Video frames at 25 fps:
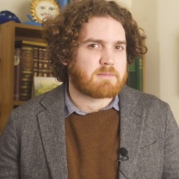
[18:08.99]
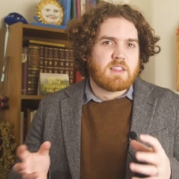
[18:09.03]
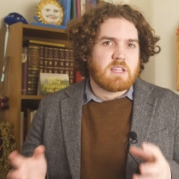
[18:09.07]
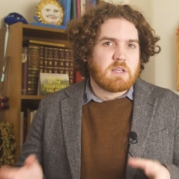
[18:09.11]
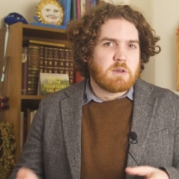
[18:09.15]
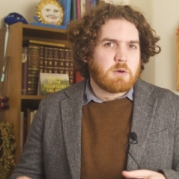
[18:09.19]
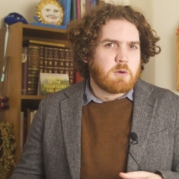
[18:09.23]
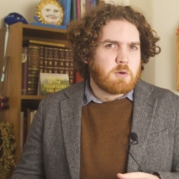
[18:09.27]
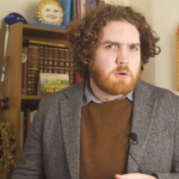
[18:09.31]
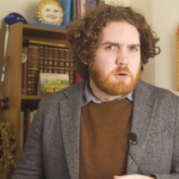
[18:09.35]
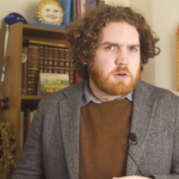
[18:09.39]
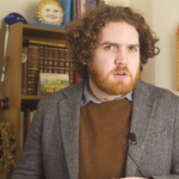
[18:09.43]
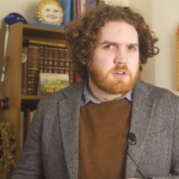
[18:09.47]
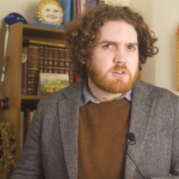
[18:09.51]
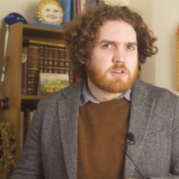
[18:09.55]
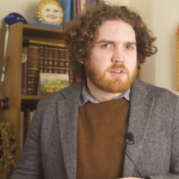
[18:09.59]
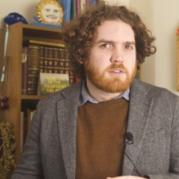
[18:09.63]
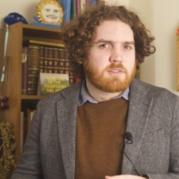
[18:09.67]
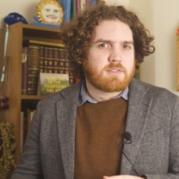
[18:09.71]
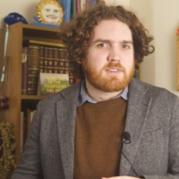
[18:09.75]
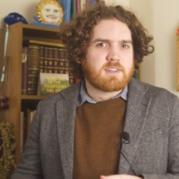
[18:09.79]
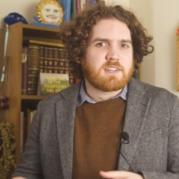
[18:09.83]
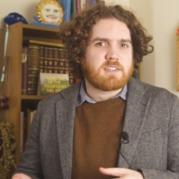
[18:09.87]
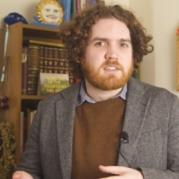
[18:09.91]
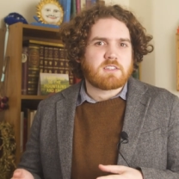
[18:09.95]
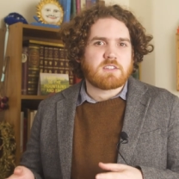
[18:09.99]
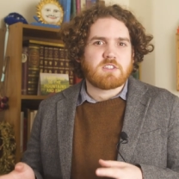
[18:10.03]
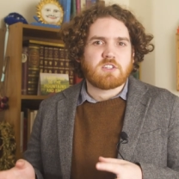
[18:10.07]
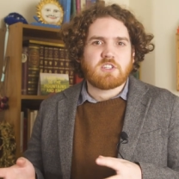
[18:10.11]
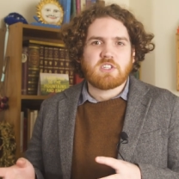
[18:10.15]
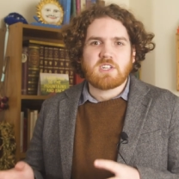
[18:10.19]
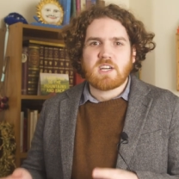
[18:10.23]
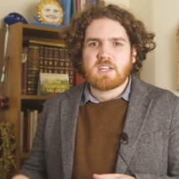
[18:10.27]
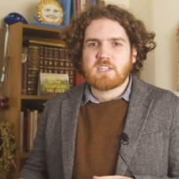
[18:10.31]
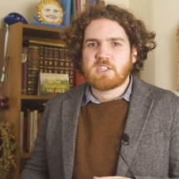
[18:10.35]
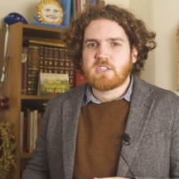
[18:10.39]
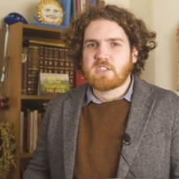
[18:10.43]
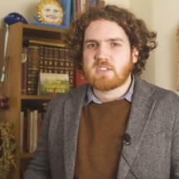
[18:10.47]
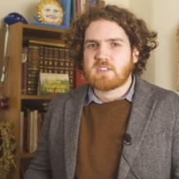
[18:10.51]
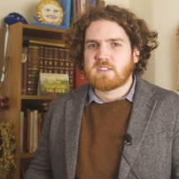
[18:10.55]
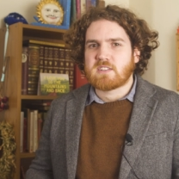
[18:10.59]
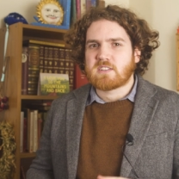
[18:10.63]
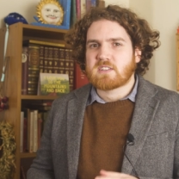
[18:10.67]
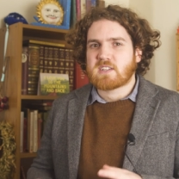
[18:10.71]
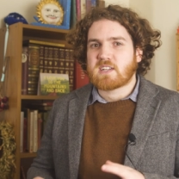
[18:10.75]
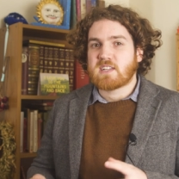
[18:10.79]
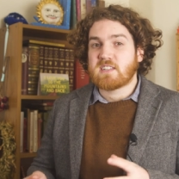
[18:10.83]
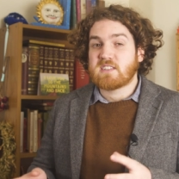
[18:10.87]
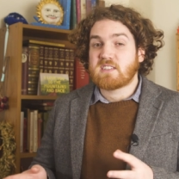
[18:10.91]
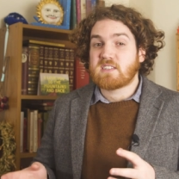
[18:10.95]
The order of these
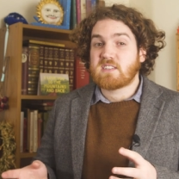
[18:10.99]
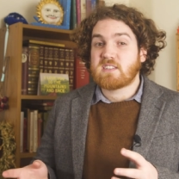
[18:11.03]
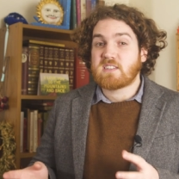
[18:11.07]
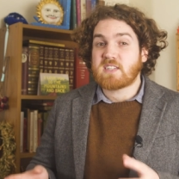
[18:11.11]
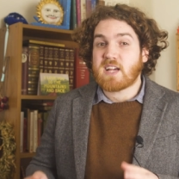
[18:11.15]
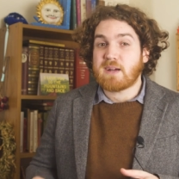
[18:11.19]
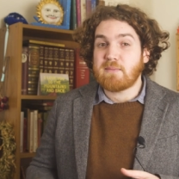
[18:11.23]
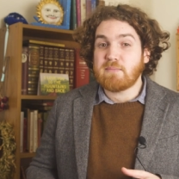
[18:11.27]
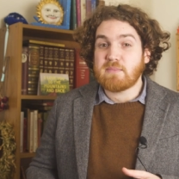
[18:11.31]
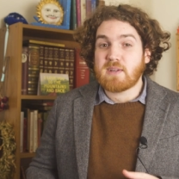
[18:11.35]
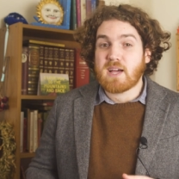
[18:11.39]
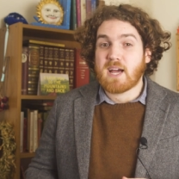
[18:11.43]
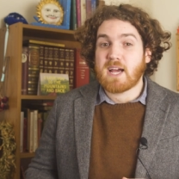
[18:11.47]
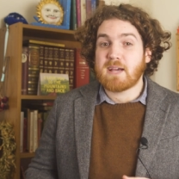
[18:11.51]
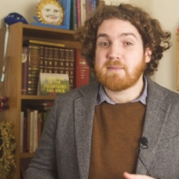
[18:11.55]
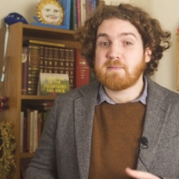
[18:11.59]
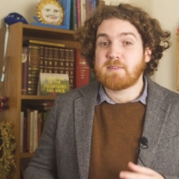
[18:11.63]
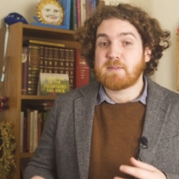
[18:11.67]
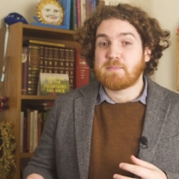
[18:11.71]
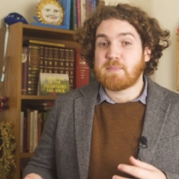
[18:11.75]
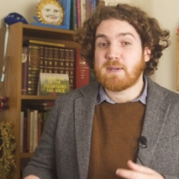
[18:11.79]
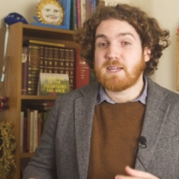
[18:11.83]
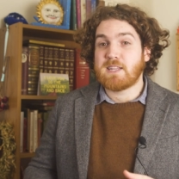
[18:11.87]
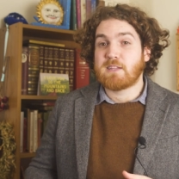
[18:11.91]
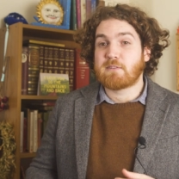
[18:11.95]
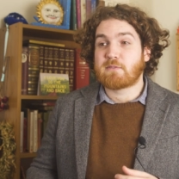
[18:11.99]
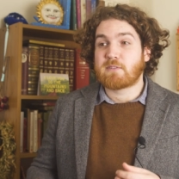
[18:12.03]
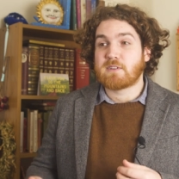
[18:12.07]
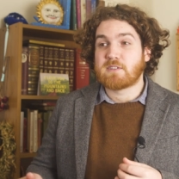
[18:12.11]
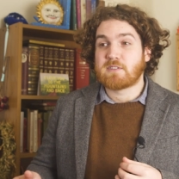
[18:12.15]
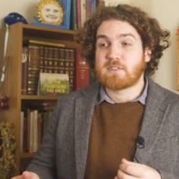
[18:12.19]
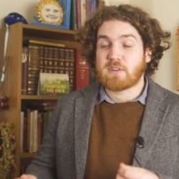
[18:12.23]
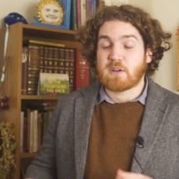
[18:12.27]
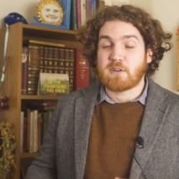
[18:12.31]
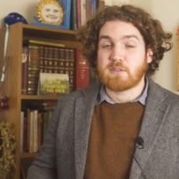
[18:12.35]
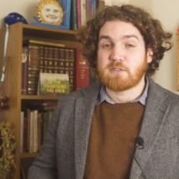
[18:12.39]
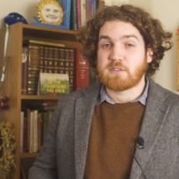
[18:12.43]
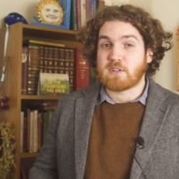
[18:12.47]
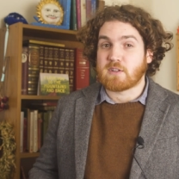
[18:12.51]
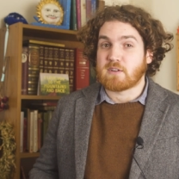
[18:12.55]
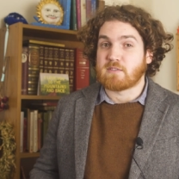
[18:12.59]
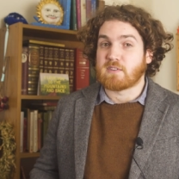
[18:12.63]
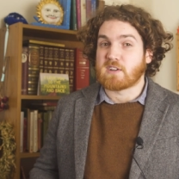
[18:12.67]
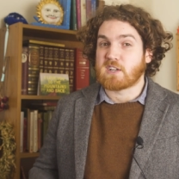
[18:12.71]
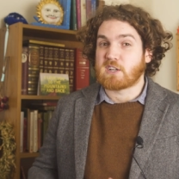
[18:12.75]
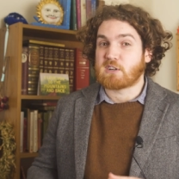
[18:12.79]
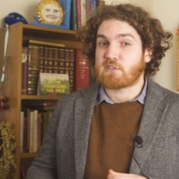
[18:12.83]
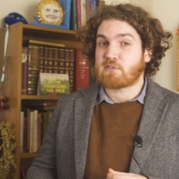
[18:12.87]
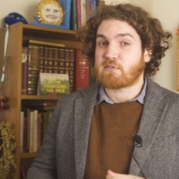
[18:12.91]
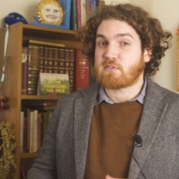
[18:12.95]
suggestions can sometimes be the result of
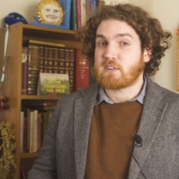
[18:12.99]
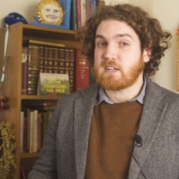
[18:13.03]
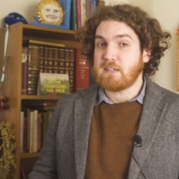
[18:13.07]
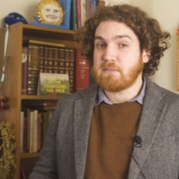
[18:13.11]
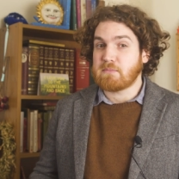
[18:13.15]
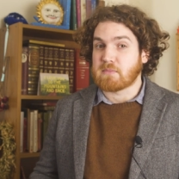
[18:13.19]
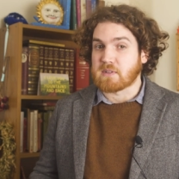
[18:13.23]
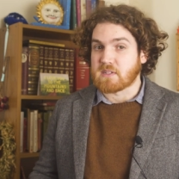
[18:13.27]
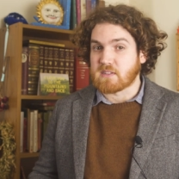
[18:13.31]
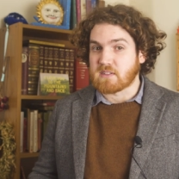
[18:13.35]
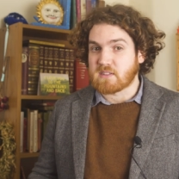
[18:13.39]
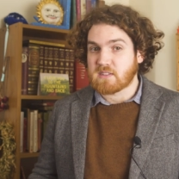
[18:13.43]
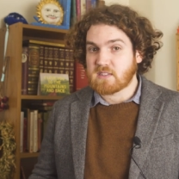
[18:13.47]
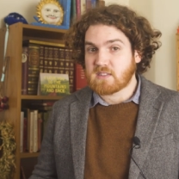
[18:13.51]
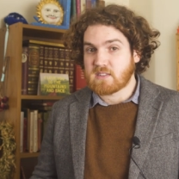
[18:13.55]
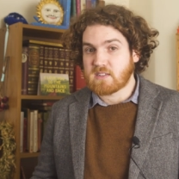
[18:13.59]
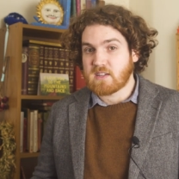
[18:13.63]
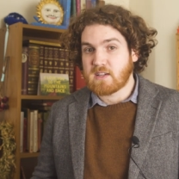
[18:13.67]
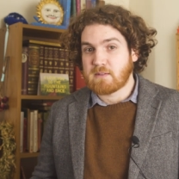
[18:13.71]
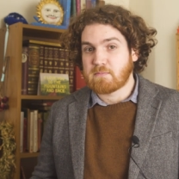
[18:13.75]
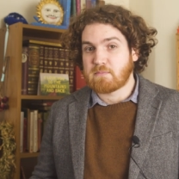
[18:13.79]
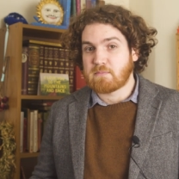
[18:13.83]
agreements